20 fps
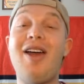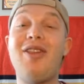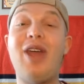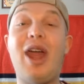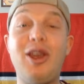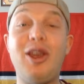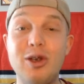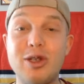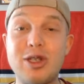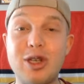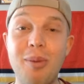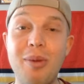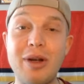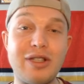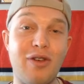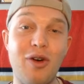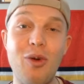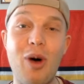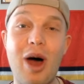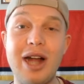Thank you so
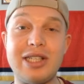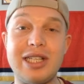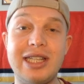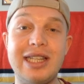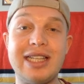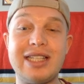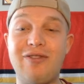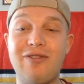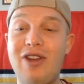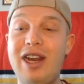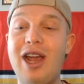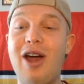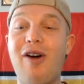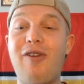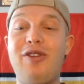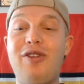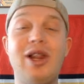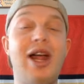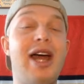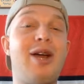much for watching this video.
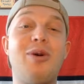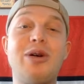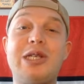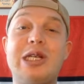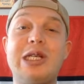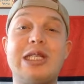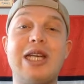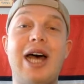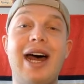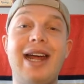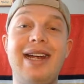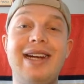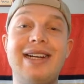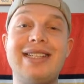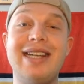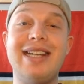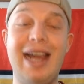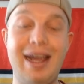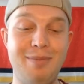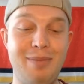If you like what you saw here
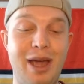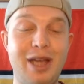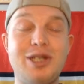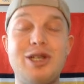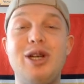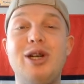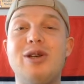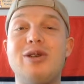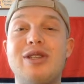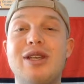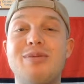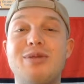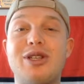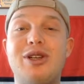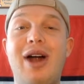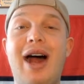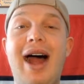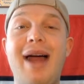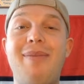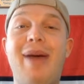today, make sure you
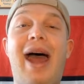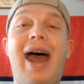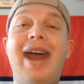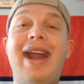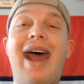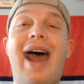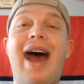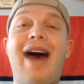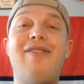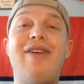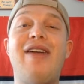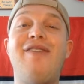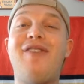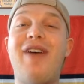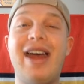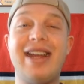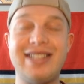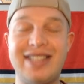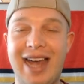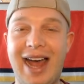subscribe and have a
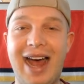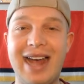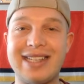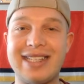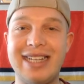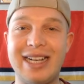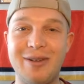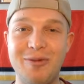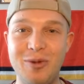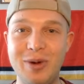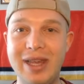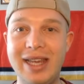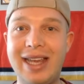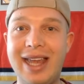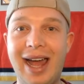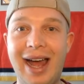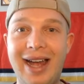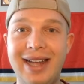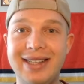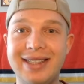fantastic
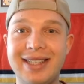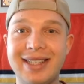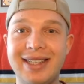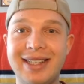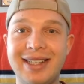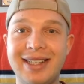weekend.